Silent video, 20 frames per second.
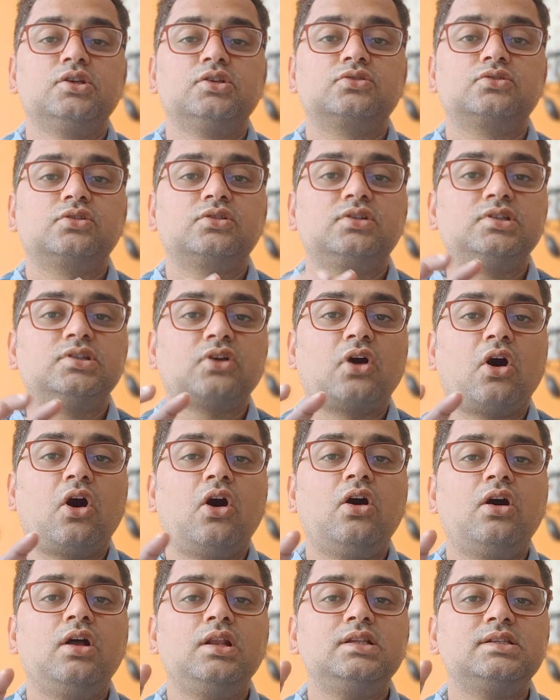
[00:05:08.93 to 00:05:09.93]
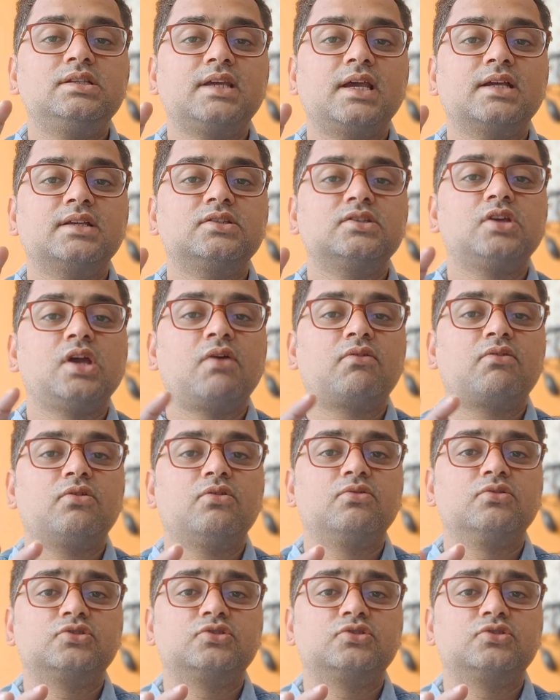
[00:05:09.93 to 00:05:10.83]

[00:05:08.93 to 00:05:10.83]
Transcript: So these all checks you have to do.